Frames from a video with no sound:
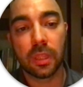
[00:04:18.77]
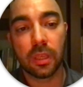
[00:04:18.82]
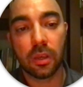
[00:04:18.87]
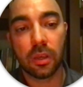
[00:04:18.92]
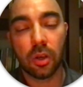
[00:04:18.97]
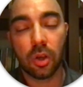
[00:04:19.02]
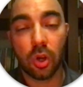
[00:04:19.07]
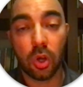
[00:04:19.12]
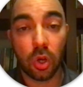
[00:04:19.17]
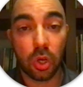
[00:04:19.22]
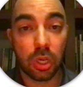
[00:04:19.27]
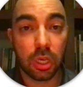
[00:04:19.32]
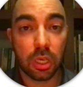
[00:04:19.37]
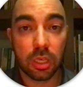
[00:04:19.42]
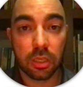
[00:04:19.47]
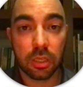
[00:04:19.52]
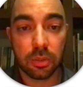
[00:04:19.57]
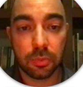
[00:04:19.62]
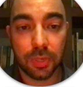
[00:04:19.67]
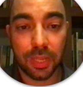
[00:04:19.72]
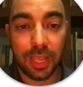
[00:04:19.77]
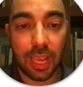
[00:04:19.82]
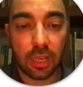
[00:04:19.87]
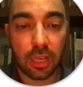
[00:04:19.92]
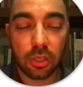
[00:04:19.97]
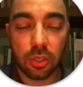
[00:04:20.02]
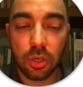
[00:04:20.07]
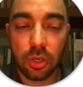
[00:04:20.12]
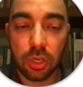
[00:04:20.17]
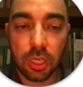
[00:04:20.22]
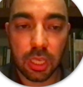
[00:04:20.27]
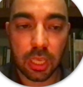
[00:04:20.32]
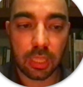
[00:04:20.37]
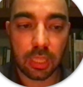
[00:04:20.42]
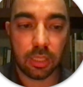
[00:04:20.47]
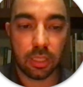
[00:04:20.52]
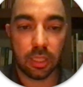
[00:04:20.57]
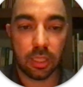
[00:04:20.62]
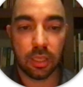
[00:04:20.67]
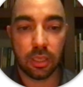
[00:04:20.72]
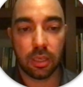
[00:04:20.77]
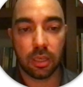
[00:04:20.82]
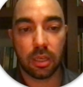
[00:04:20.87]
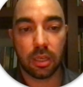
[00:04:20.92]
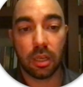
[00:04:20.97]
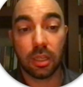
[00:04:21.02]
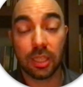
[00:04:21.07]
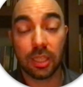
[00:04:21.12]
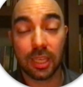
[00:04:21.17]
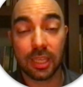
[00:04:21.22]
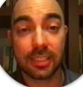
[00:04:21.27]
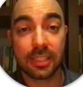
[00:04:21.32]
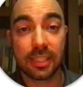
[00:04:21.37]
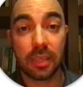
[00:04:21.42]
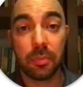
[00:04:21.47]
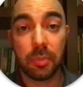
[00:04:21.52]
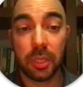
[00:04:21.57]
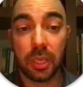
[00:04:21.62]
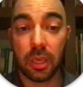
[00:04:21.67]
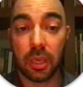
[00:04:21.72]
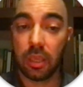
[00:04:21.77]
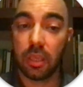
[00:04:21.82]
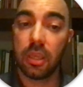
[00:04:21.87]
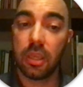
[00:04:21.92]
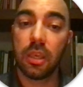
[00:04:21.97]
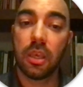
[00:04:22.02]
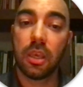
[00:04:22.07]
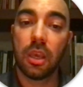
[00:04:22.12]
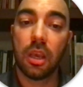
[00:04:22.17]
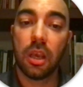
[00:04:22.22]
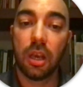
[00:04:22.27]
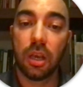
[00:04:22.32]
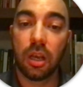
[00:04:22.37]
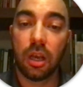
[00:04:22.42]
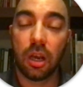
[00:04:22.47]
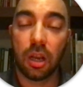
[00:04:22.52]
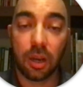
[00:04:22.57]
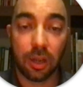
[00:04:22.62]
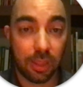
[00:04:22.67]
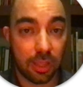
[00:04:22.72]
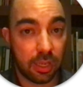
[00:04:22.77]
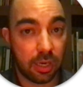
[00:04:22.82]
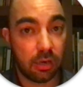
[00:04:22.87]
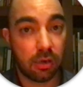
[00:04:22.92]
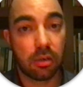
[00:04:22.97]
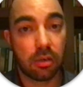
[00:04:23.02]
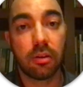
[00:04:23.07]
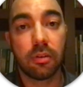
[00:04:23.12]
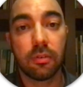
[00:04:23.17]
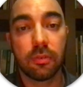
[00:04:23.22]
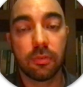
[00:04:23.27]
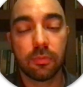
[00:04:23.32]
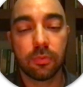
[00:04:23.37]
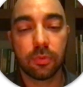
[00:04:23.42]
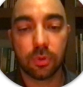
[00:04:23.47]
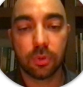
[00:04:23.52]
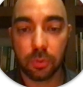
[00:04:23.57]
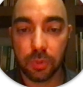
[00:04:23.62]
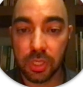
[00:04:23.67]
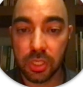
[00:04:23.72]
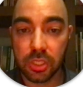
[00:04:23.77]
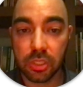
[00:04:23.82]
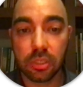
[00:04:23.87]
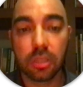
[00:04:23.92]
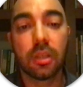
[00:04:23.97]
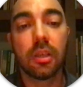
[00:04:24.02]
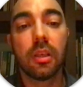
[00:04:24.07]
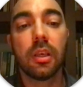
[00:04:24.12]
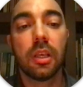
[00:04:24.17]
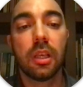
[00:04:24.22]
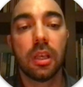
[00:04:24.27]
hook, React hook, and the context API are there for a reason.